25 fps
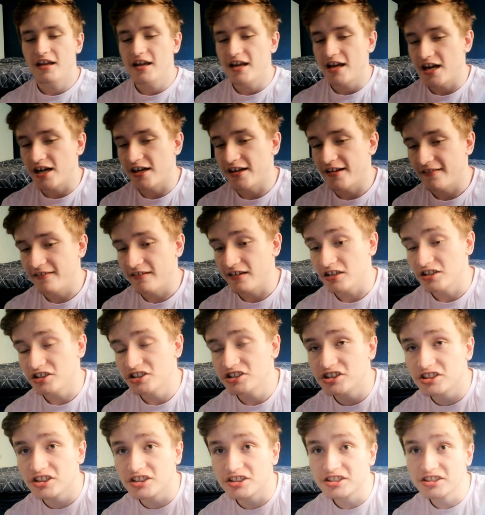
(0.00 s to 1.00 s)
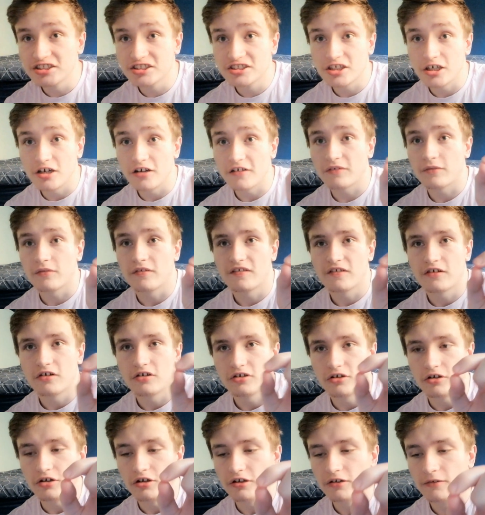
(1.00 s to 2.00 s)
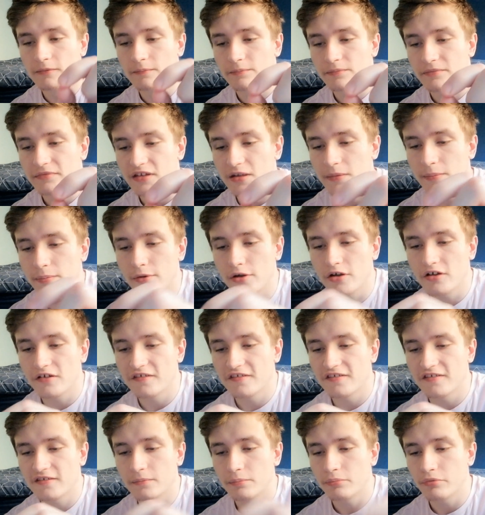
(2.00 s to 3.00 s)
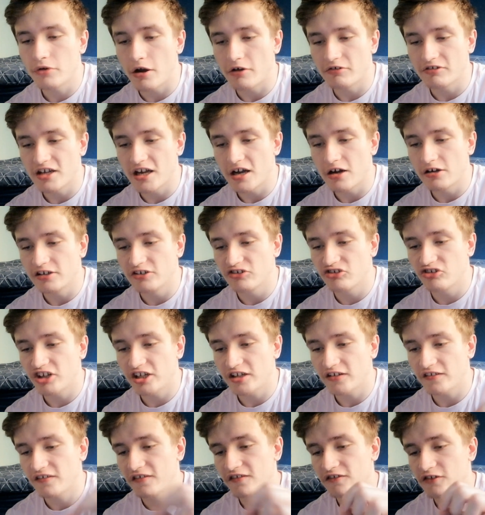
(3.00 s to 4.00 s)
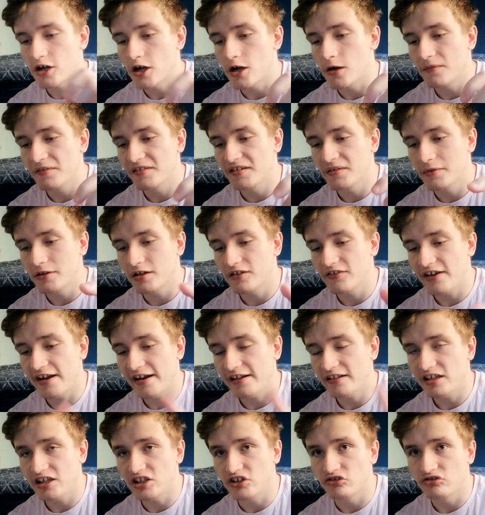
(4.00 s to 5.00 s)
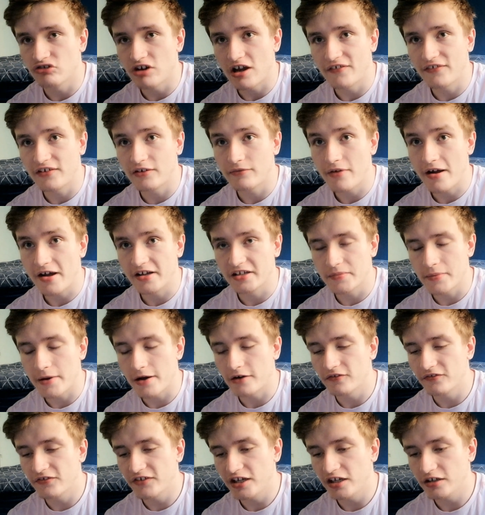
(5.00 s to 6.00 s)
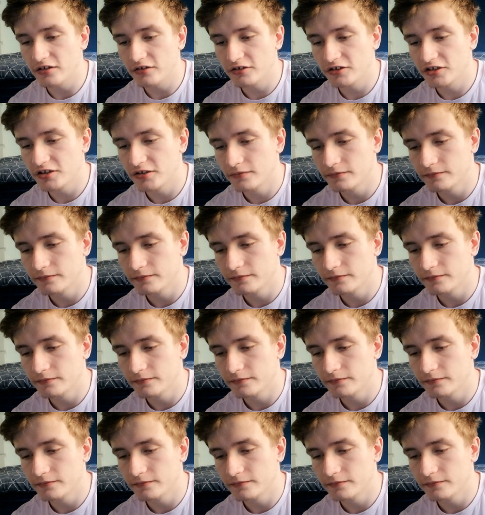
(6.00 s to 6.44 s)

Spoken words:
and as it just got to a tunnel. The bus broke down and just like stopped in the middle of like the traffic roundabout thing.